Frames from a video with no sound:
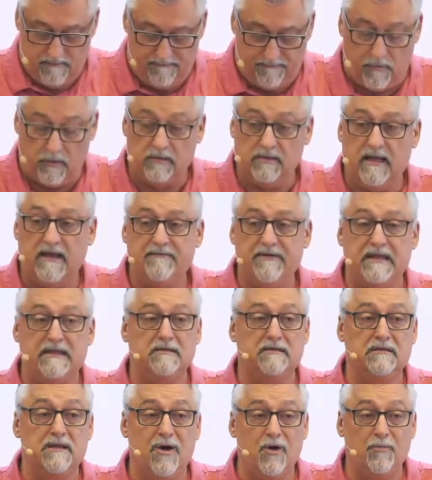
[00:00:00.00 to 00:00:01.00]
for
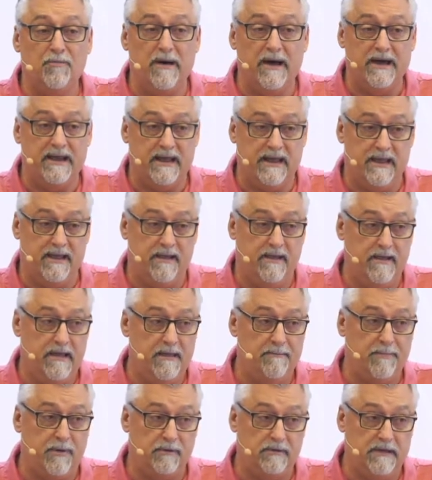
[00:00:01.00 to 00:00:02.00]
loving nobody
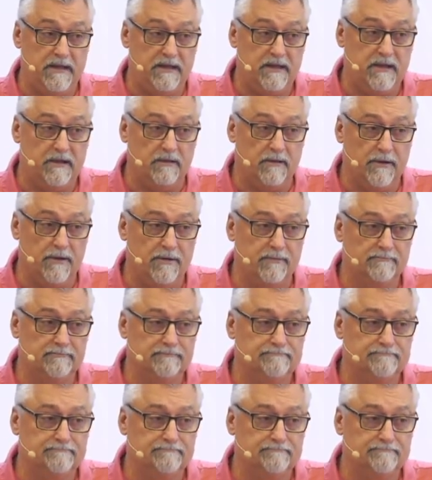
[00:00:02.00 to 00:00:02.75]
in particular.